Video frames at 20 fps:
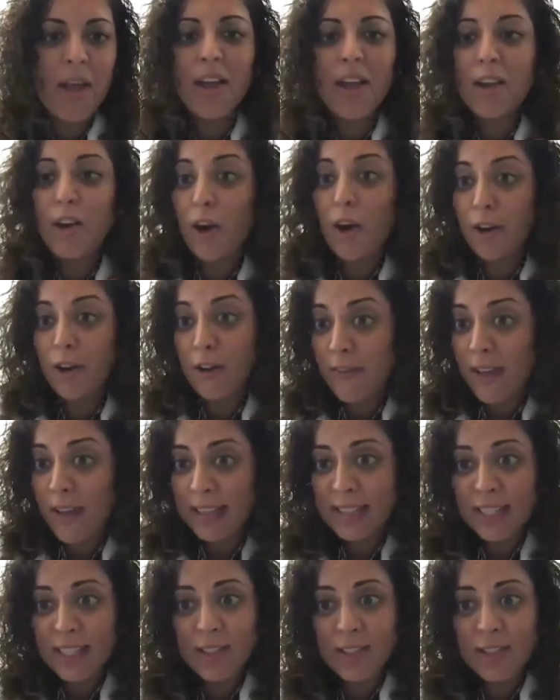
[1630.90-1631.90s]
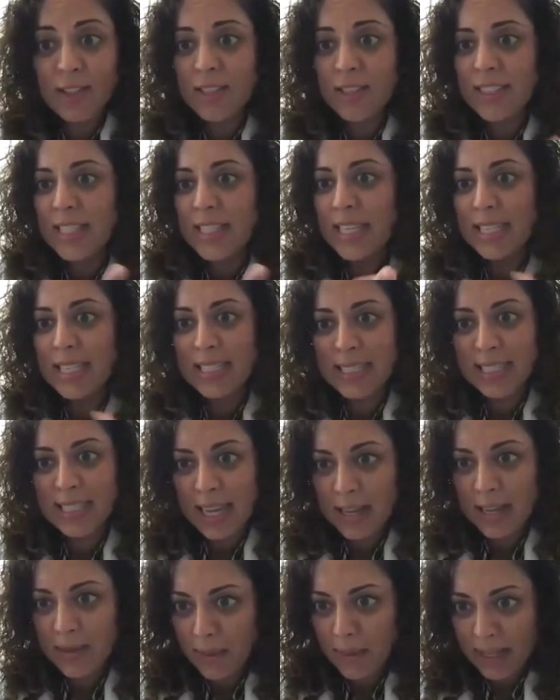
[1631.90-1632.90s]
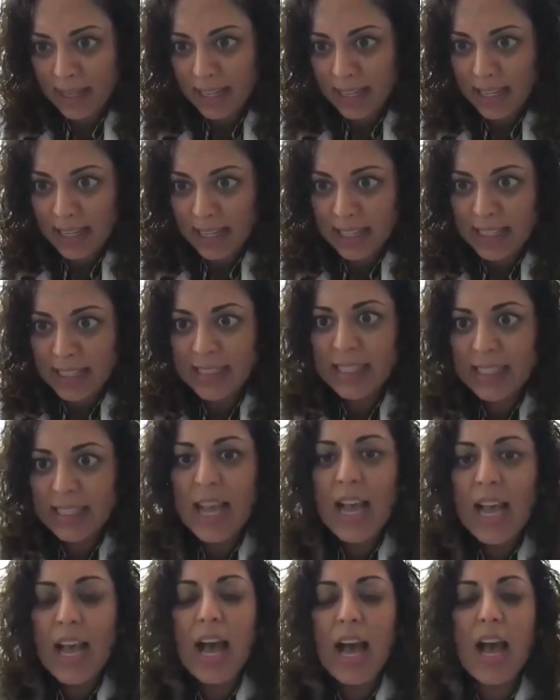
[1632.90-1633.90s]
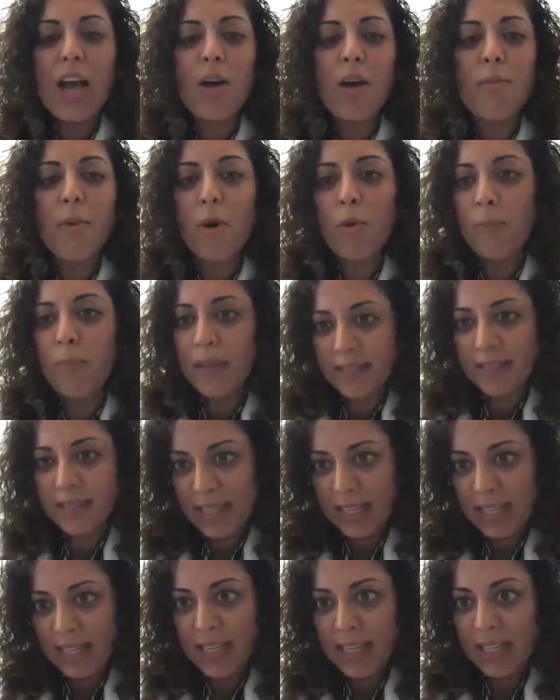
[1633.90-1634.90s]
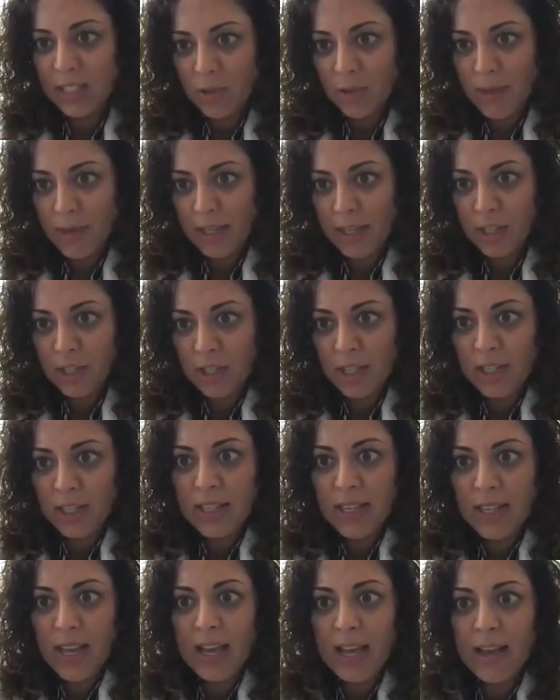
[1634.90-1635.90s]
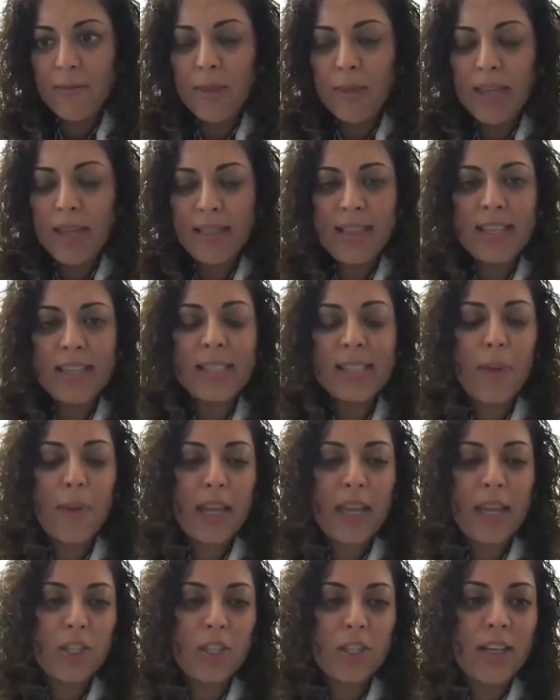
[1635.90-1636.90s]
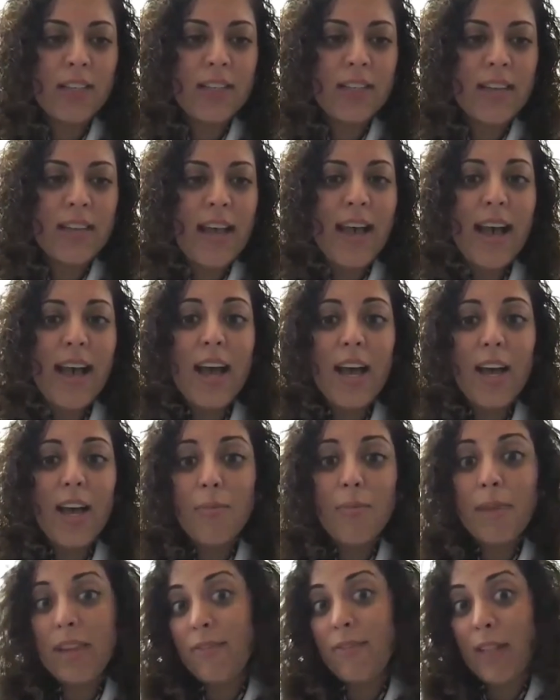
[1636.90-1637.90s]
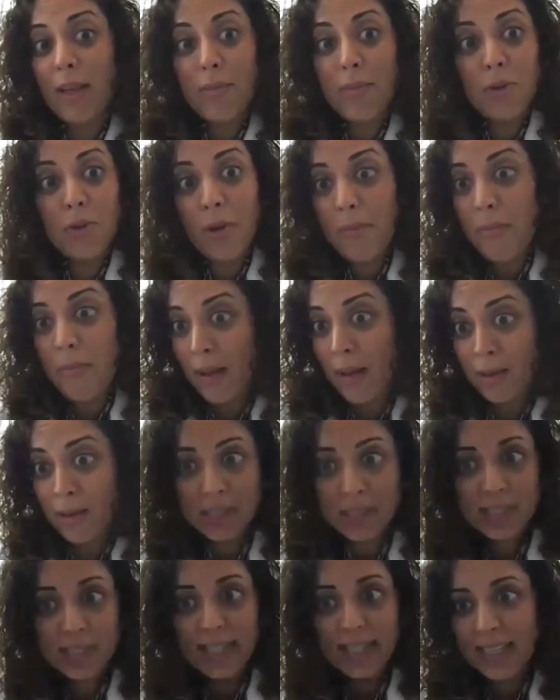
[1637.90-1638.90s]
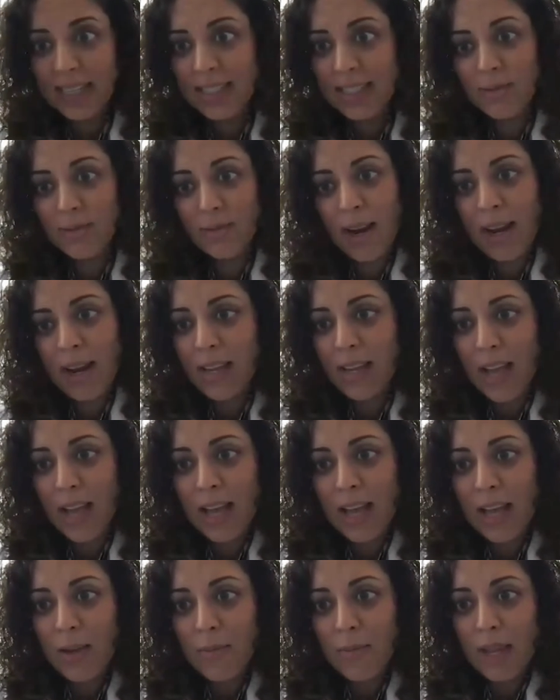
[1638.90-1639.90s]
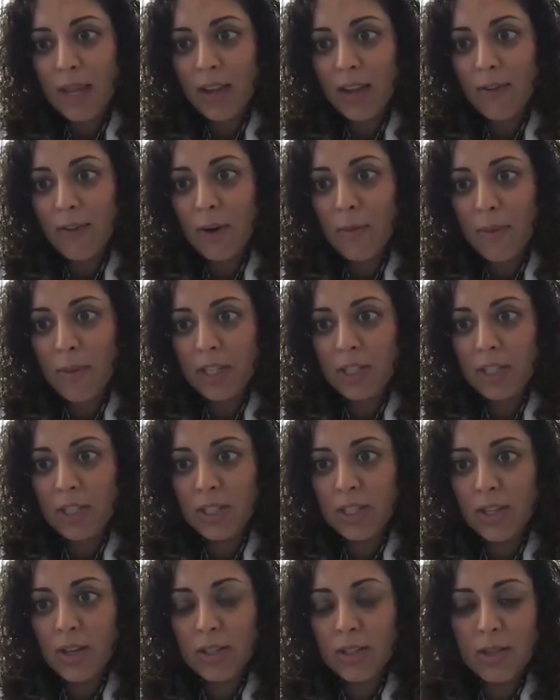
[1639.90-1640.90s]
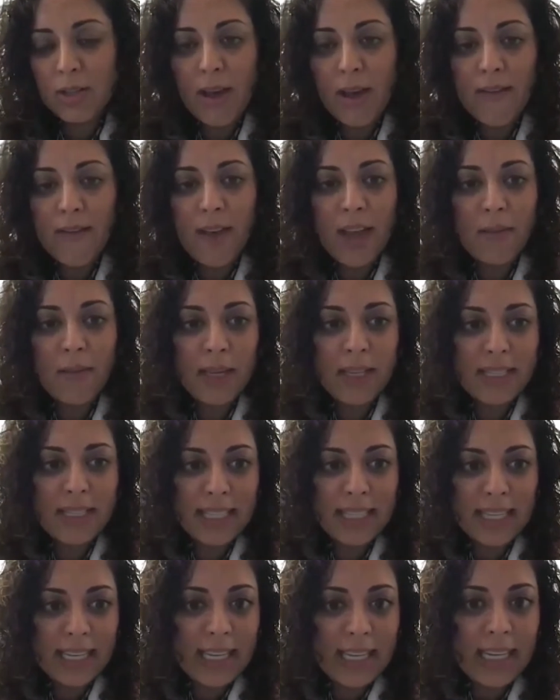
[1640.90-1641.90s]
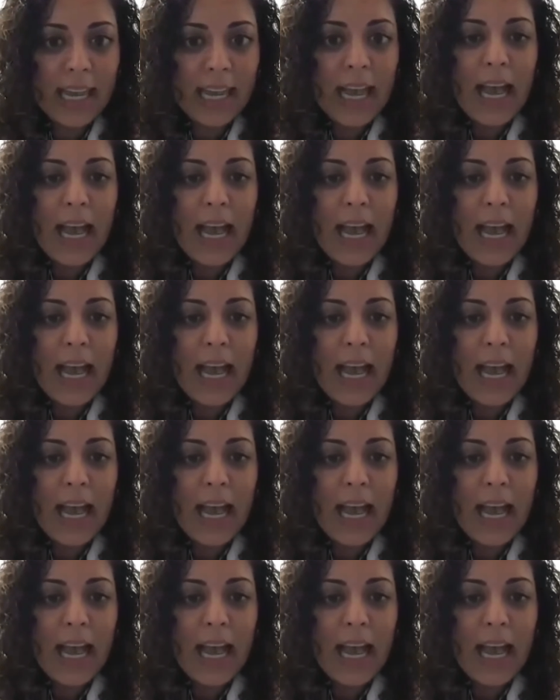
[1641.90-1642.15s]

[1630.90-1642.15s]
cardiovascular disease, diabetes, obesity, as you mentioned, in this patient. Inflammatory bowel disease, right? Many of our patients also have IBD.